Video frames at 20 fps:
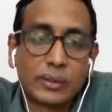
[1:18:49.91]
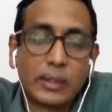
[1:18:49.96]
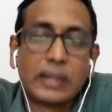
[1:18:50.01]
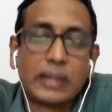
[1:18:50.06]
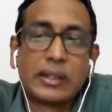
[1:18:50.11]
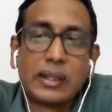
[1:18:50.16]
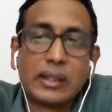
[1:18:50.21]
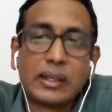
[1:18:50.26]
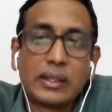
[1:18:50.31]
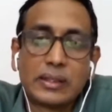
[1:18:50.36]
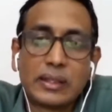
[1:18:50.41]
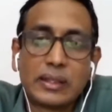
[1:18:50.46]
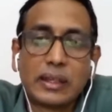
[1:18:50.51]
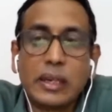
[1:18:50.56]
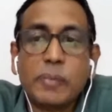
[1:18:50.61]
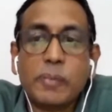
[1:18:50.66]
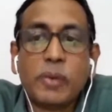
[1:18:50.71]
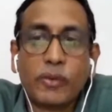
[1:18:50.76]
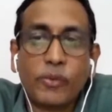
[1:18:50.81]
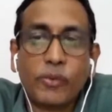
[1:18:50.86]
So I think it's a
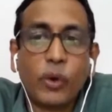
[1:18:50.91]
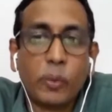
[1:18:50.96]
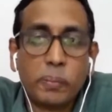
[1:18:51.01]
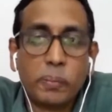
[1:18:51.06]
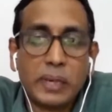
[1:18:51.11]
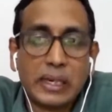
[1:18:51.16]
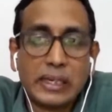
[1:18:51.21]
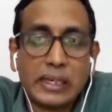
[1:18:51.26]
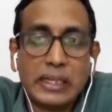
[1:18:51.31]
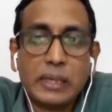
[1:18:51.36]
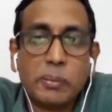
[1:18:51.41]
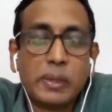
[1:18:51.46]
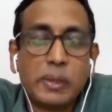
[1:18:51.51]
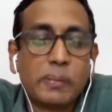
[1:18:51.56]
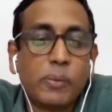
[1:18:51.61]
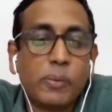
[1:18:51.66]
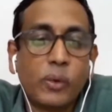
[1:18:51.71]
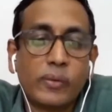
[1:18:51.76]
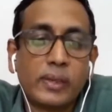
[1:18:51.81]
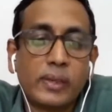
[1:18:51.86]
glimmer of hope. It'll need a
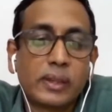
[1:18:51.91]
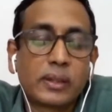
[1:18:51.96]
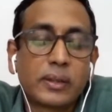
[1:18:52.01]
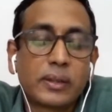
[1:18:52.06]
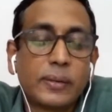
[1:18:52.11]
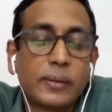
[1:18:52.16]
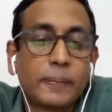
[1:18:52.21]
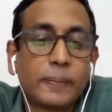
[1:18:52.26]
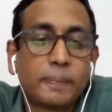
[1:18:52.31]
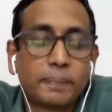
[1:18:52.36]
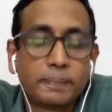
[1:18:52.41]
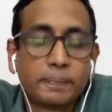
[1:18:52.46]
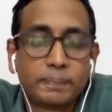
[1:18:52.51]
bit more work, though.